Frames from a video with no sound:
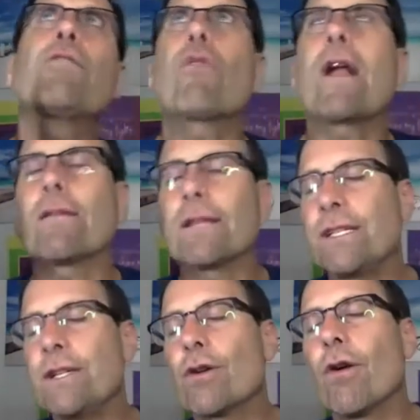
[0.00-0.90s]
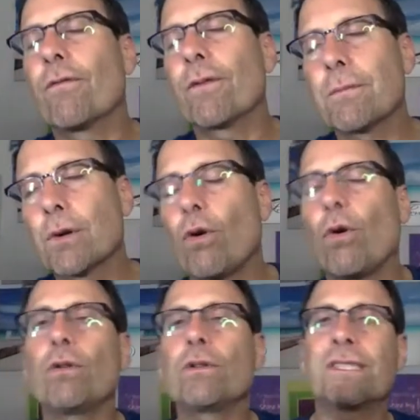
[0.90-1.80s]
rarely do you go from
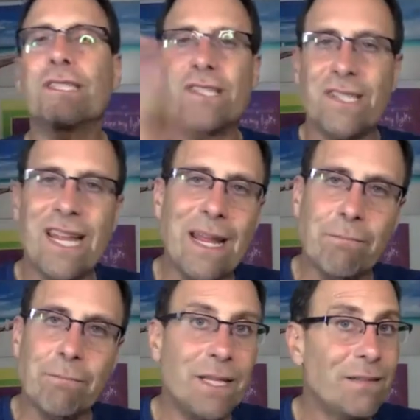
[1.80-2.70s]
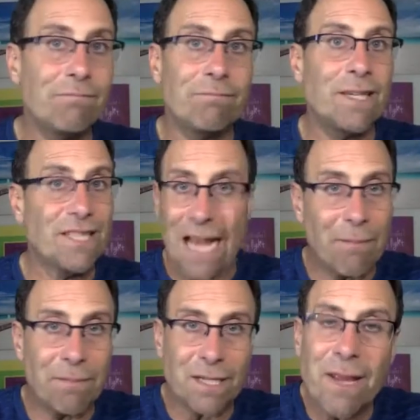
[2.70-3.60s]
cold to steam, but it's
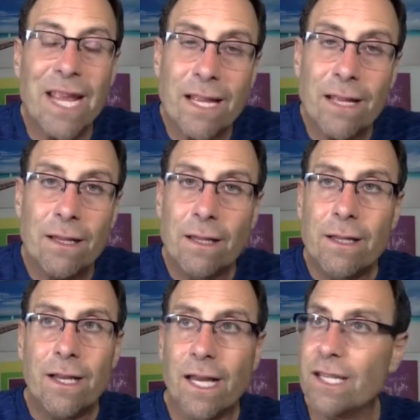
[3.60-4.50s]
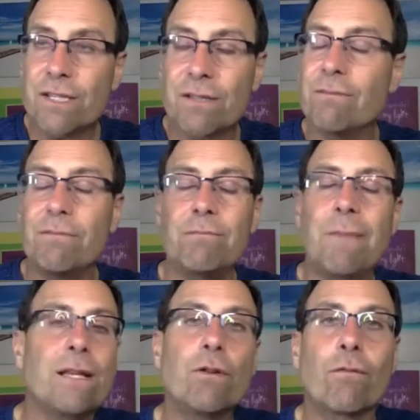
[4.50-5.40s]
happened to me. And it's
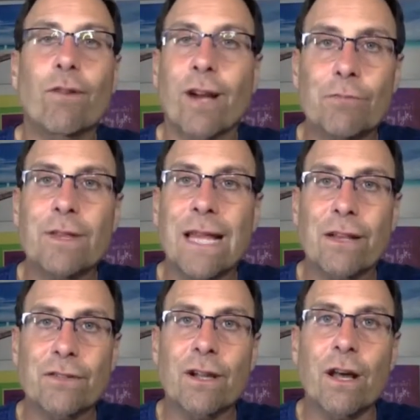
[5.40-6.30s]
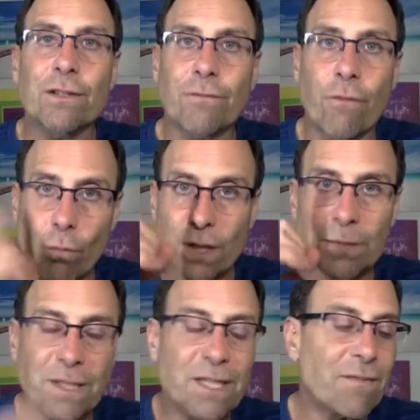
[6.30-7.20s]
made over $100,000 for one
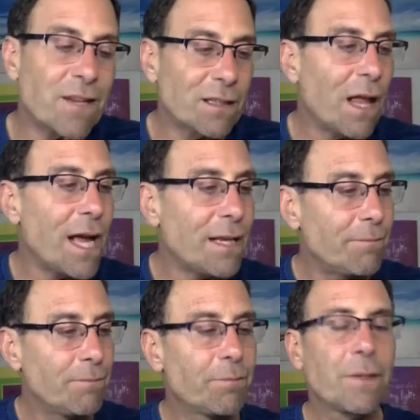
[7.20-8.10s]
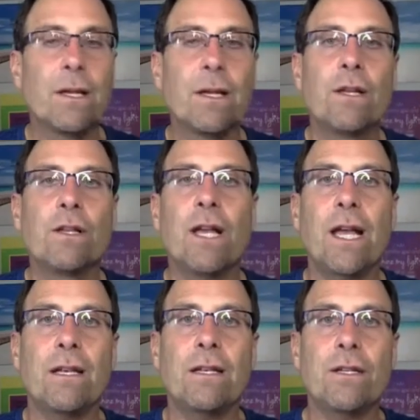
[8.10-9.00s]
specific client.
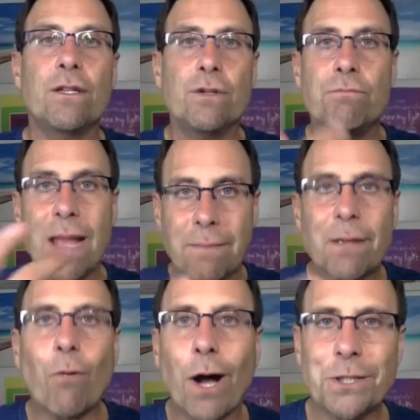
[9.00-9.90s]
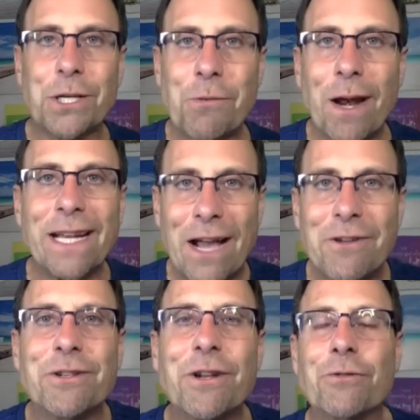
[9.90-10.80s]
And you may be watching right now,
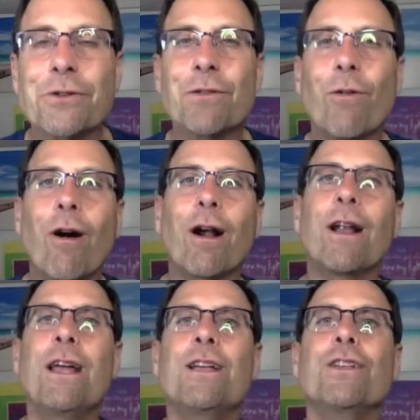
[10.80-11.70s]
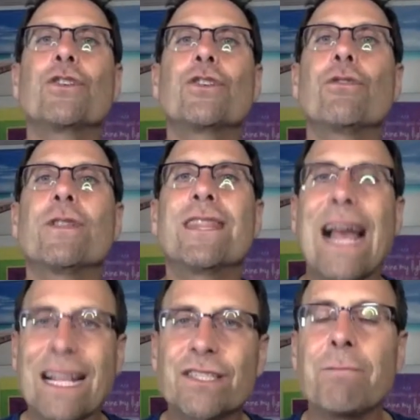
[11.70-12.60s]
you know who you are. So
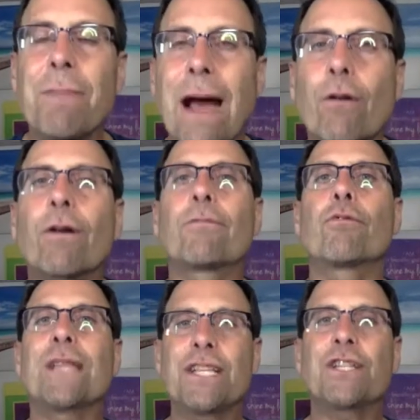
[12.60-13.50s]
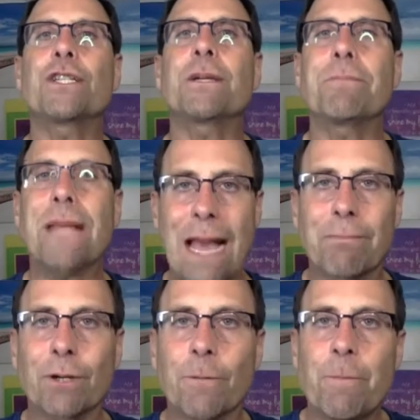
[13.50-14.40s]
that's the power of relationship
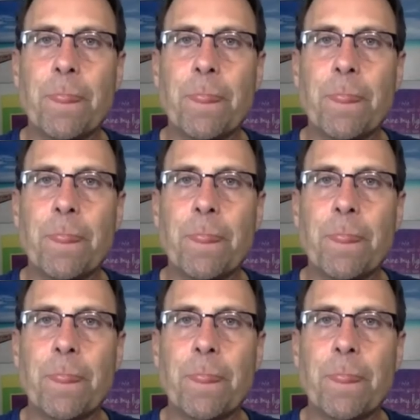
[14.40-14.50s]
capital.